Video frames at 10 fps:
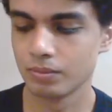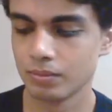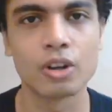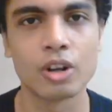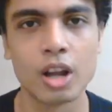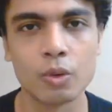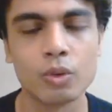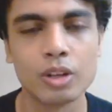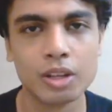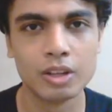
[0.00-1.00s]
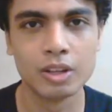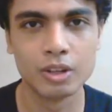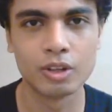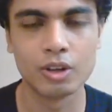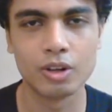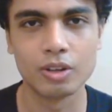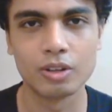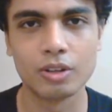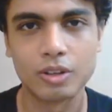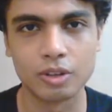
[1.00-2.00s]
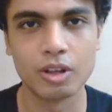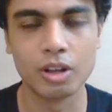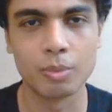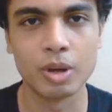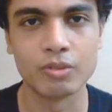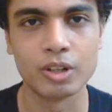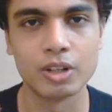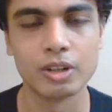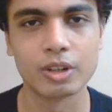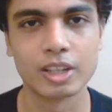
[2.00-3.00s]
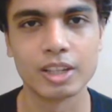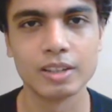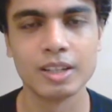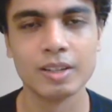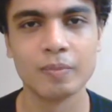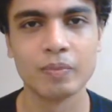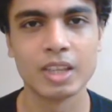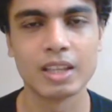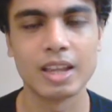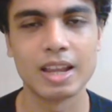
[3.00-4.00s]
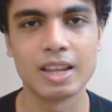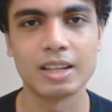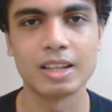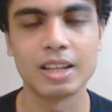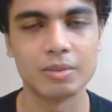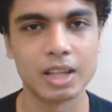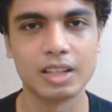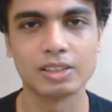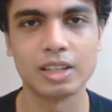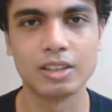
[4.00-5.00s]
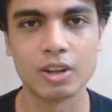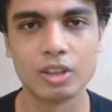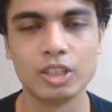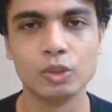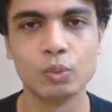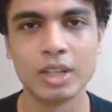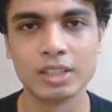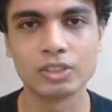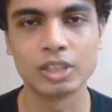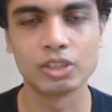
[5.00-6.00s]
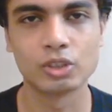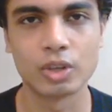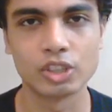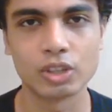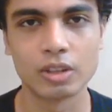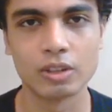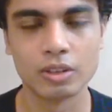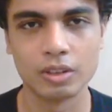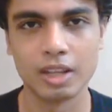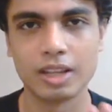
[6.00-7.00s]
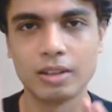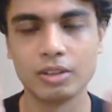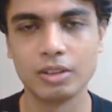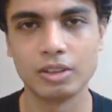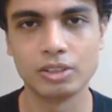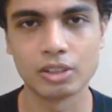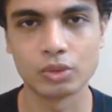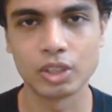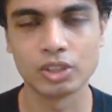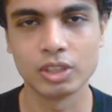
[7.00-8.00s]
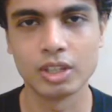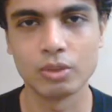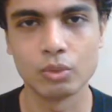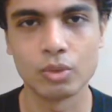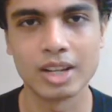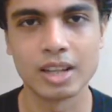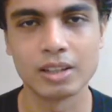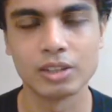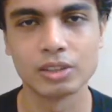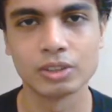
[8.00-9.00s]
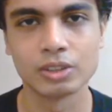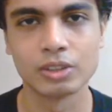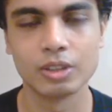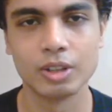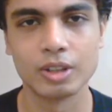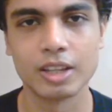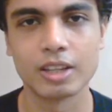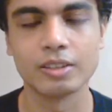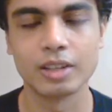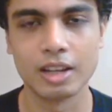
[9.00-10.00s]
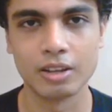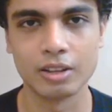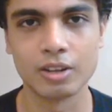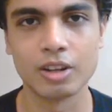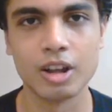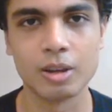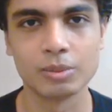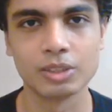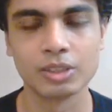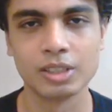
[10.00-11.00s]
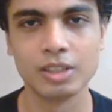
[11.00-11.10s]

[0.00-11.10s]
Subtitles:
crown above her, okay, and again, like I said, there are these wings that stretch, again, these are stretching at right angles, okay, and her arms,